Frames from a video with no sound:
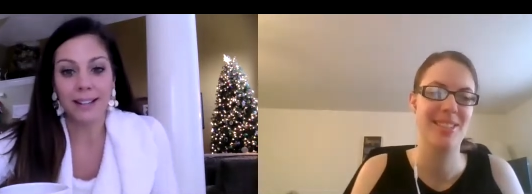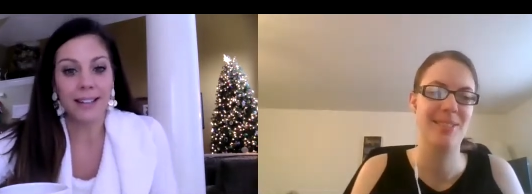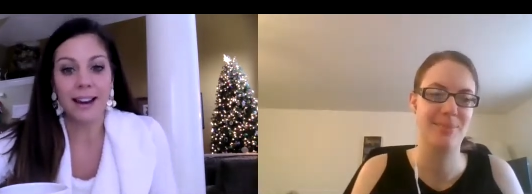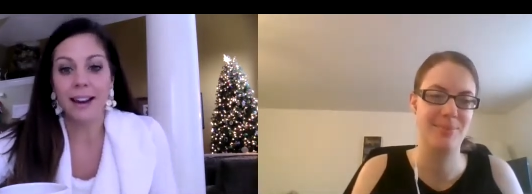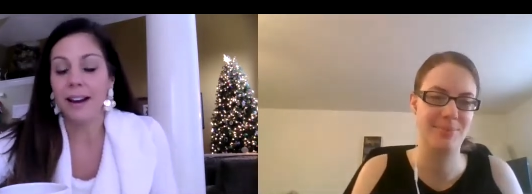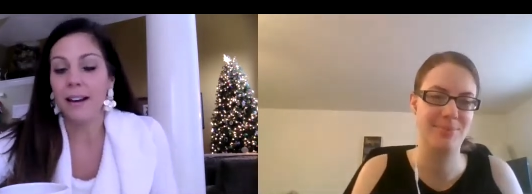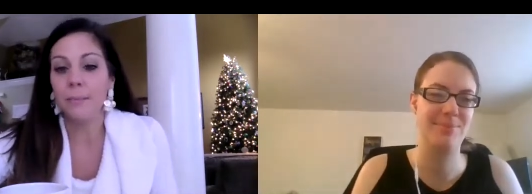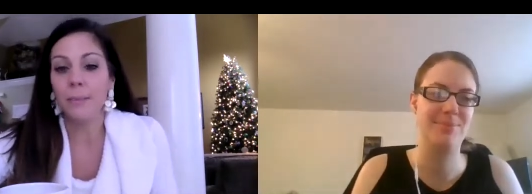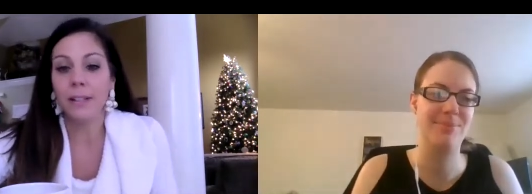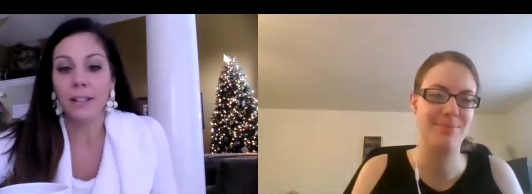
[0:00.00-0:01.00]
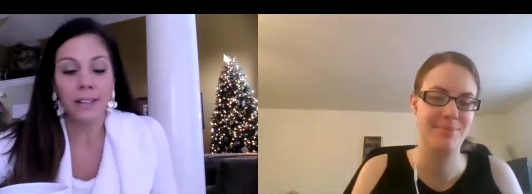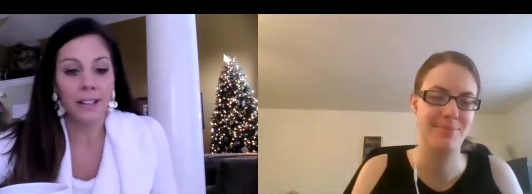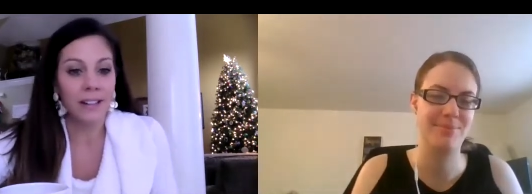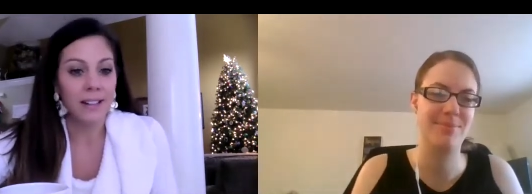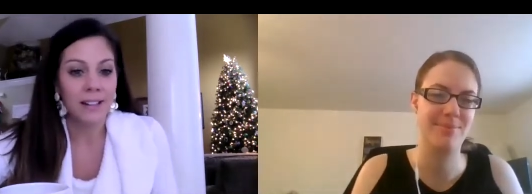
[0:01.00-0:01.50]
Speaker 1: yeah, I immediately
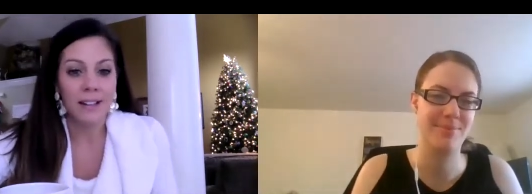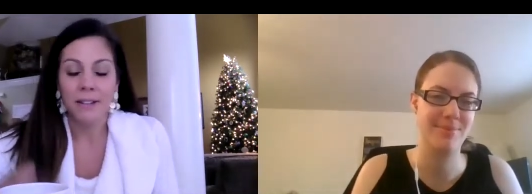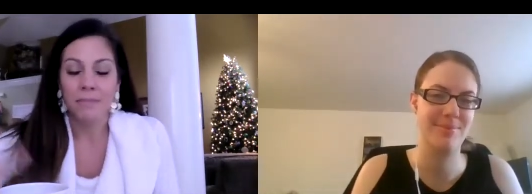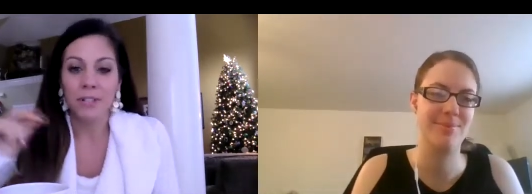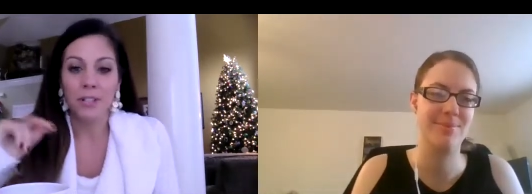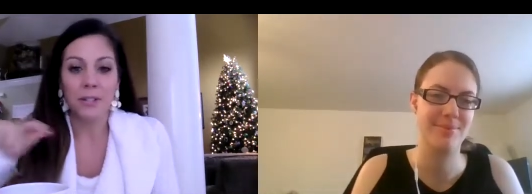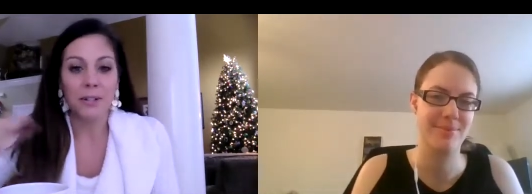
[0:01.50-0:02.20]
just